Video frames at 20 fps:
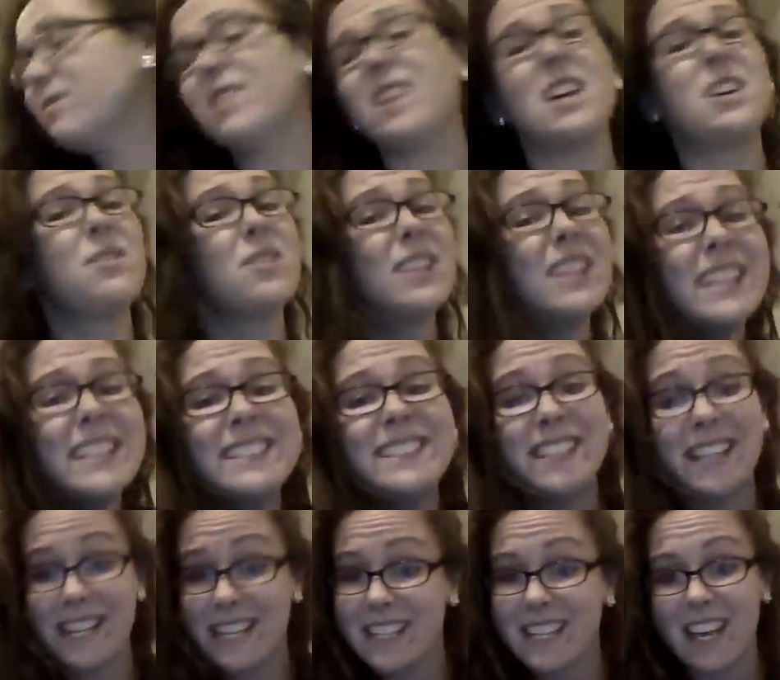really
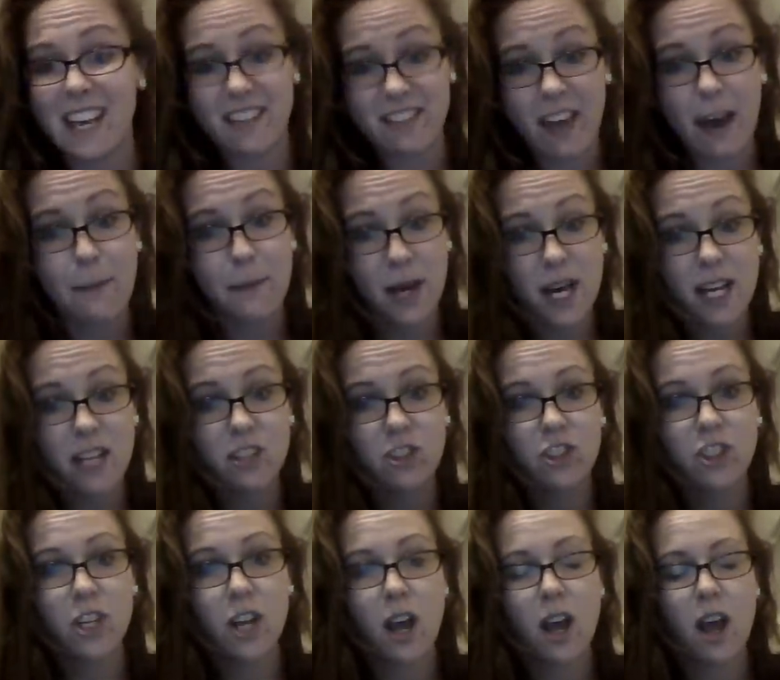didn't get that
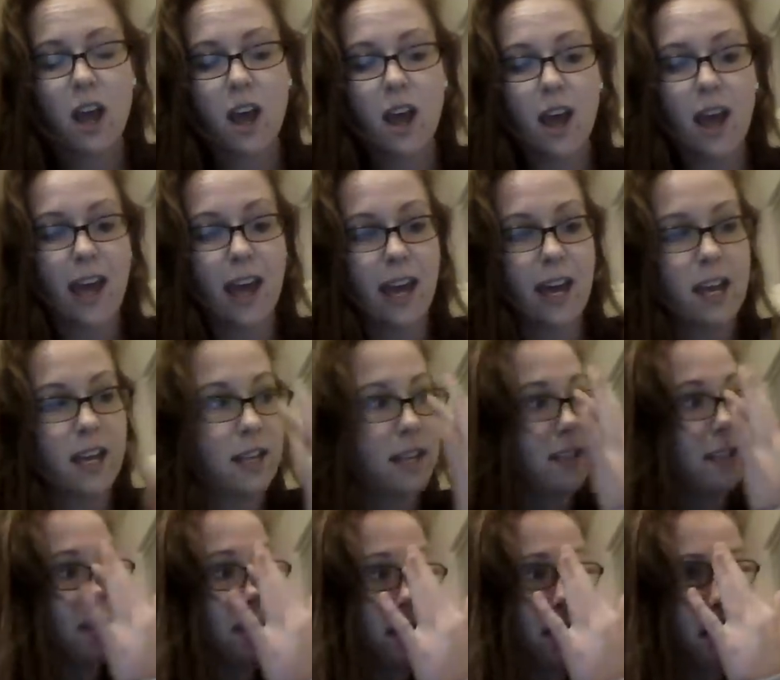much,
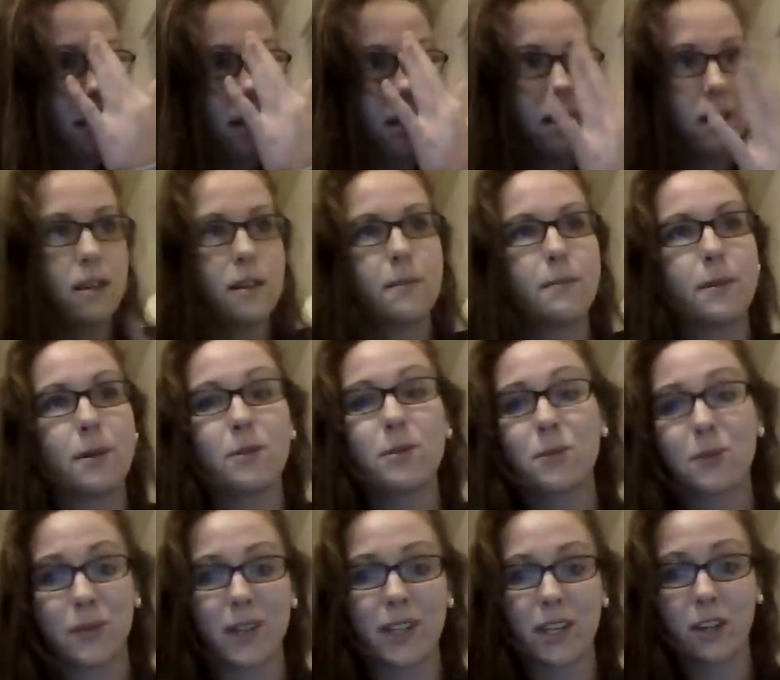and but it was a
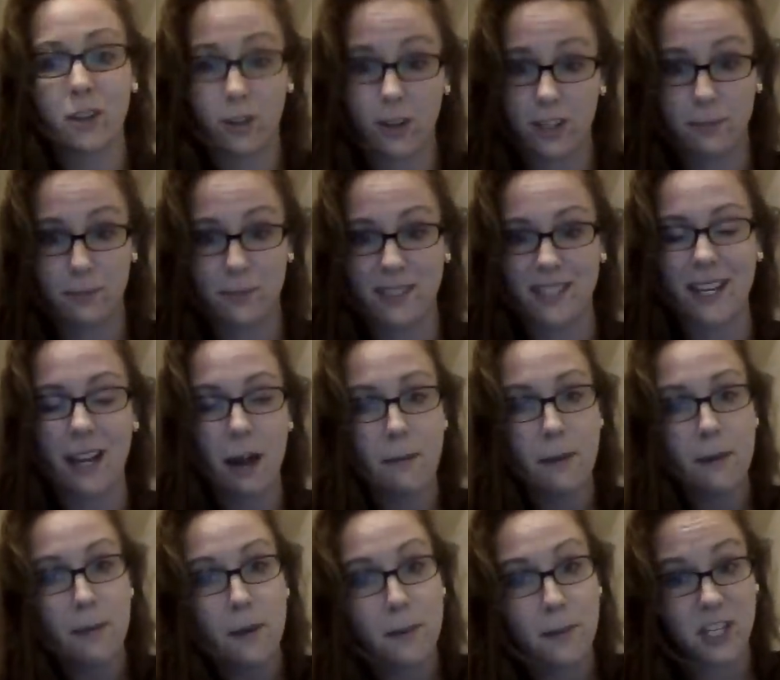really good Christmas. I got my
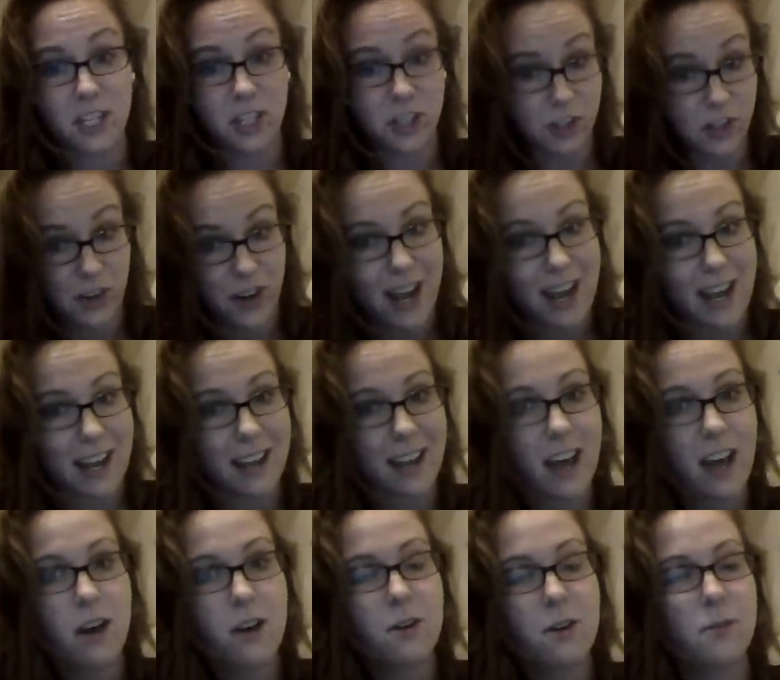mom a Keurig,
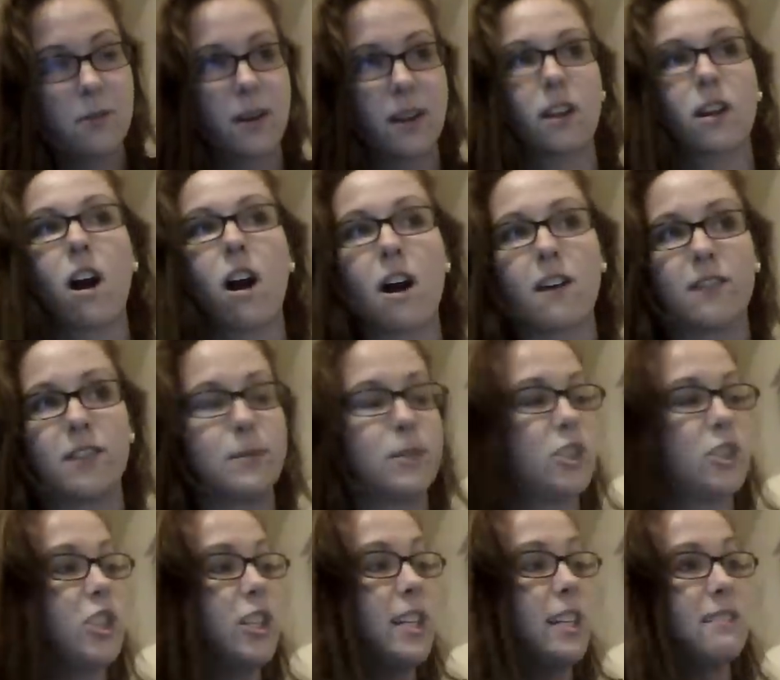one of the coffee
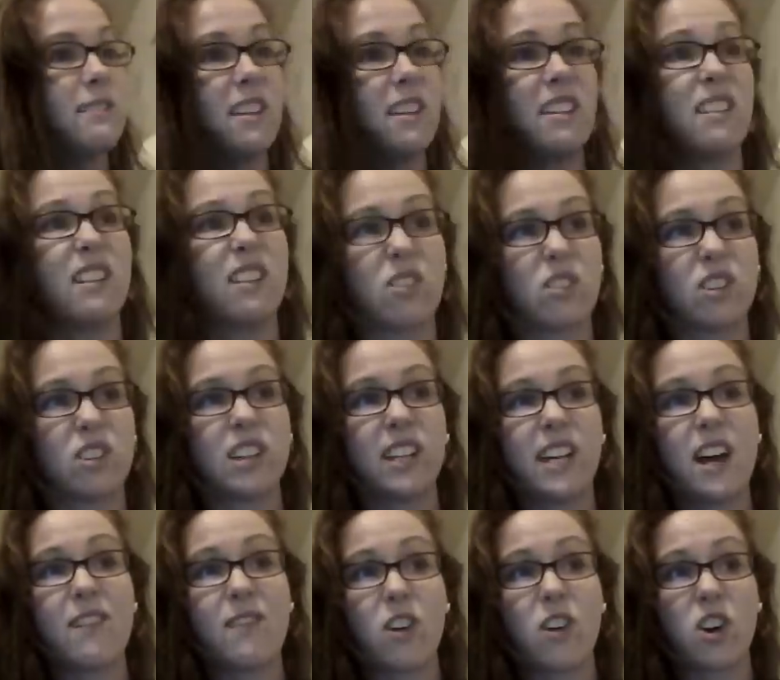machines, and
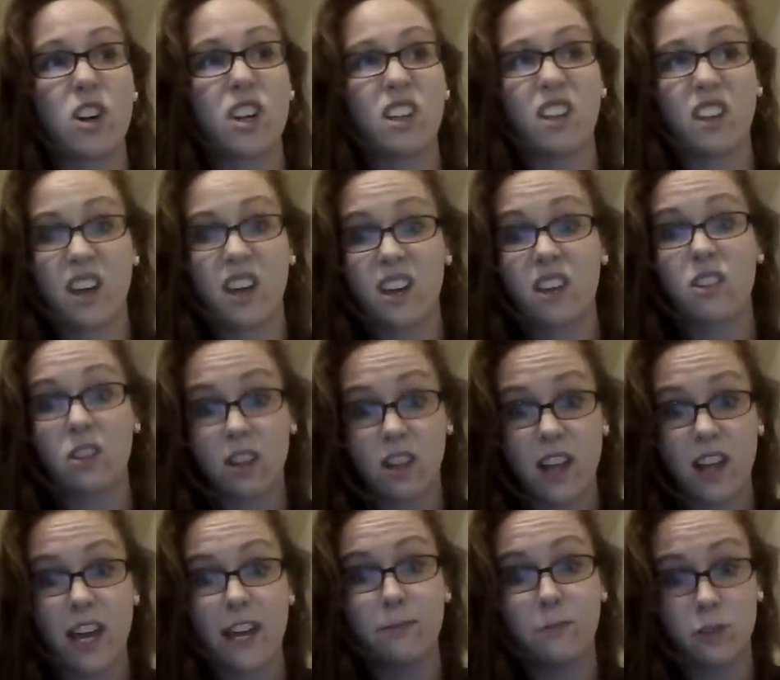literally I've already like
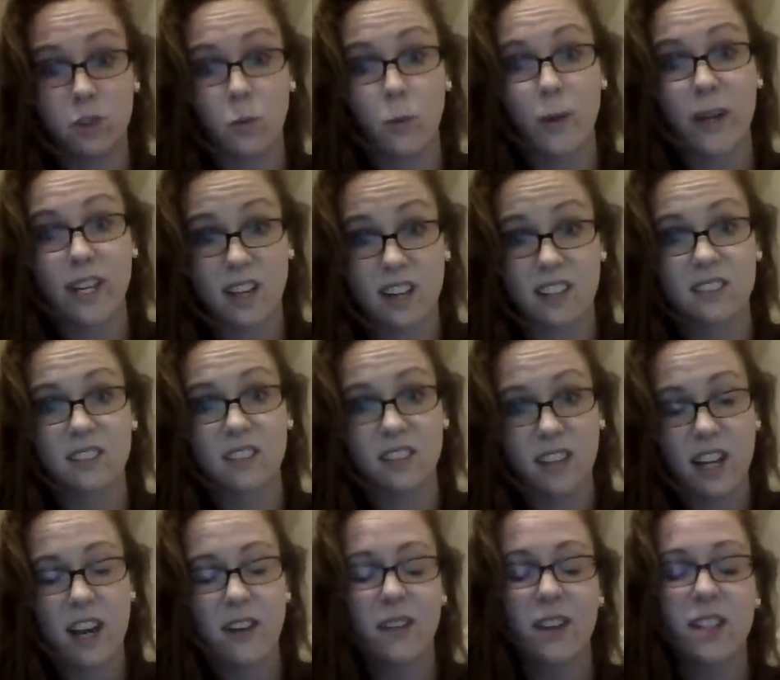claimed joint
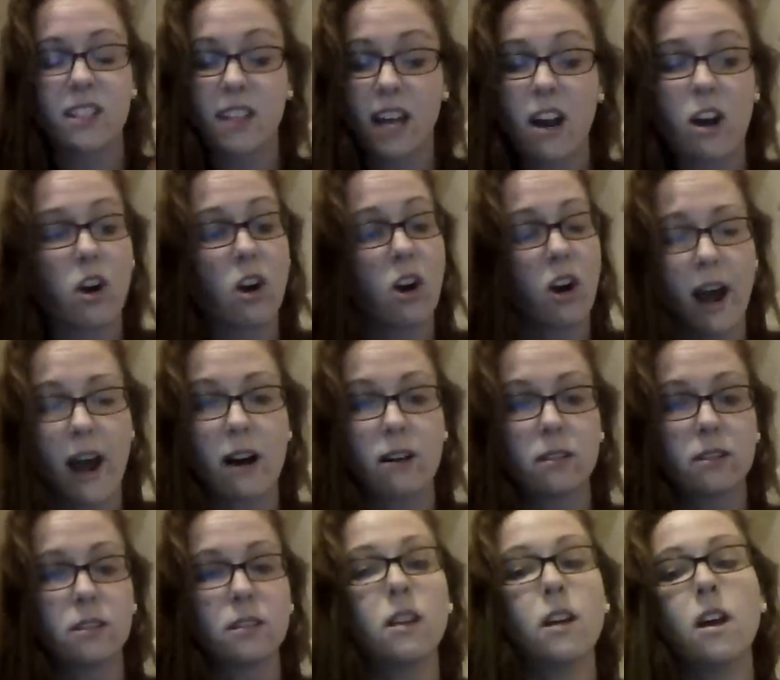custody of it. It's at her
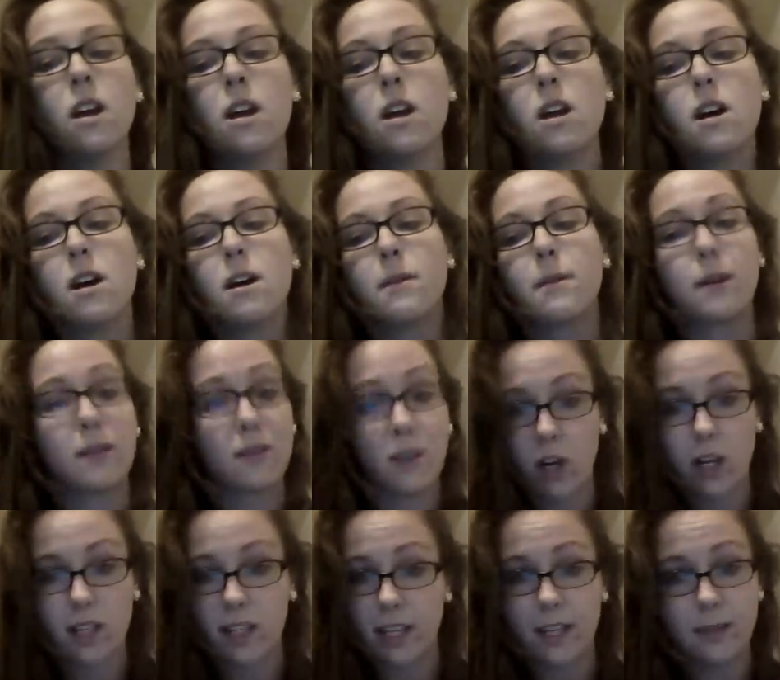house. But I've
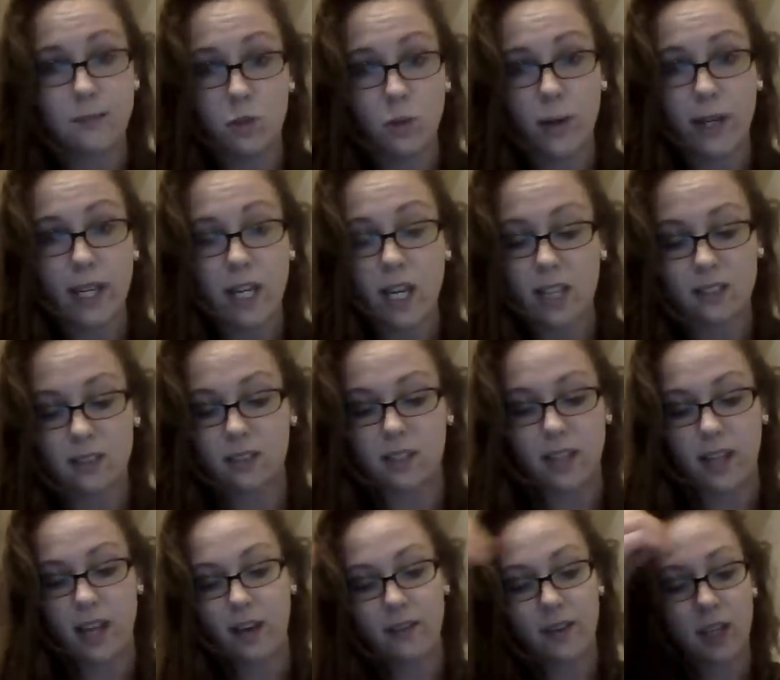already claimed joint
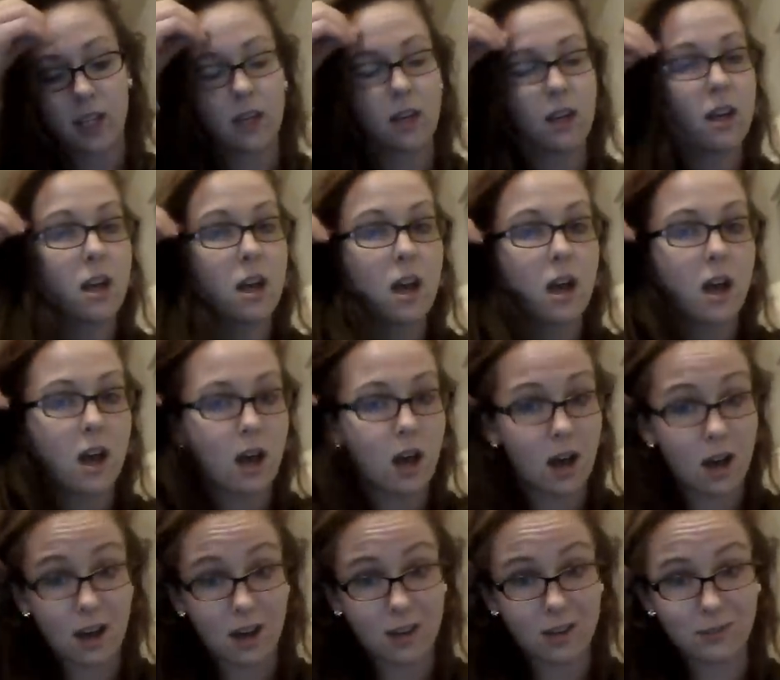custody of it.
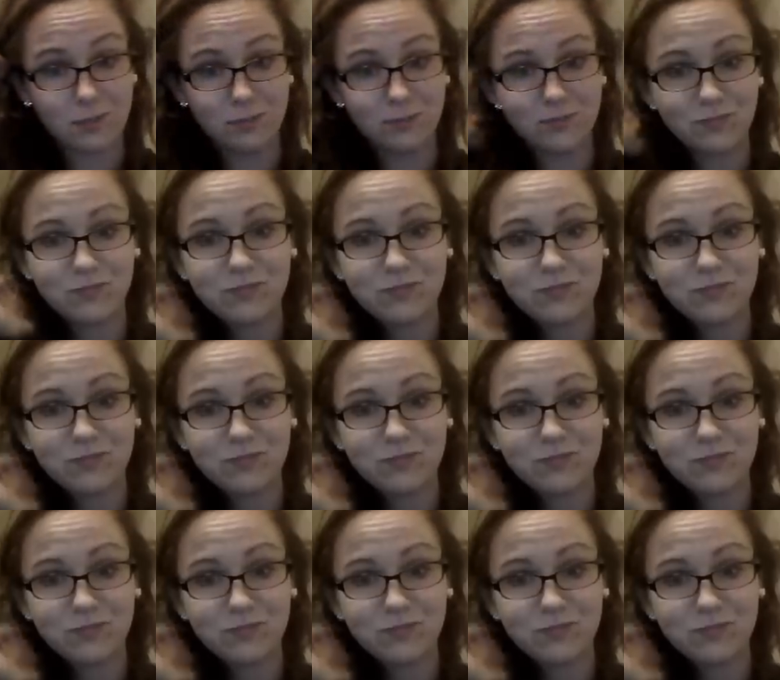But